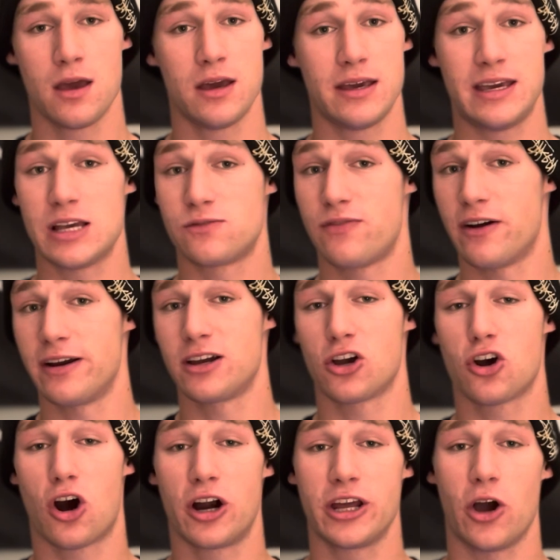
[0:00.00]
He has very good
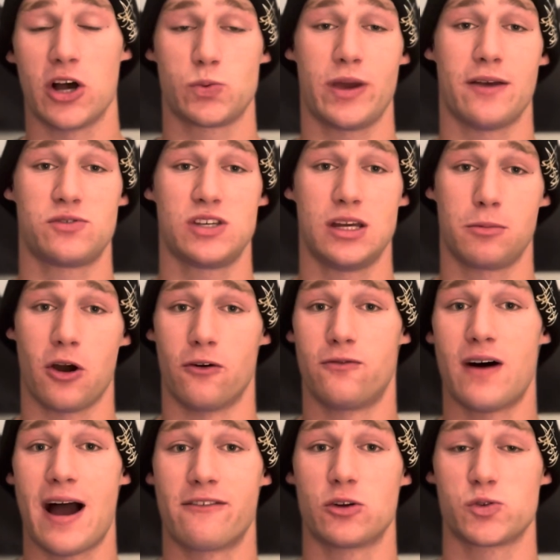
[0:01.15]
cardio, as we have seen him go
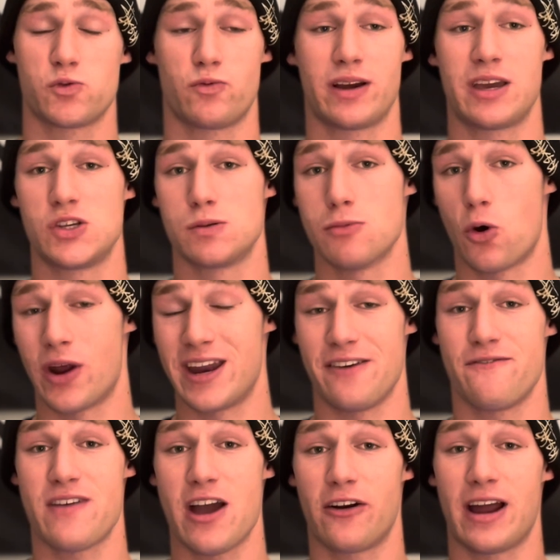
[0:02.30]
5 rounds with Ricky Simón at a
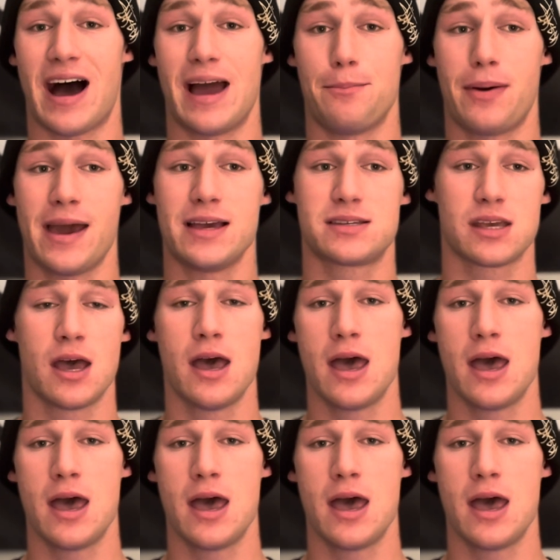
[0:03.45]
very high pace,